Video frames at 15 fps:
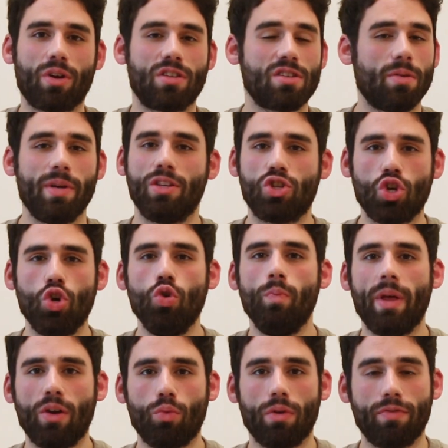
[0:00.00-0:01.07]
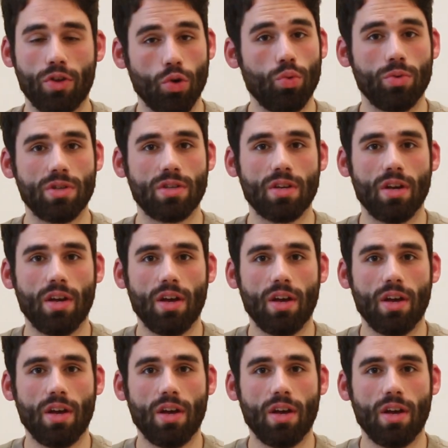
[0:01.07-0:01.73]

It's gonna be 2-minute reviews,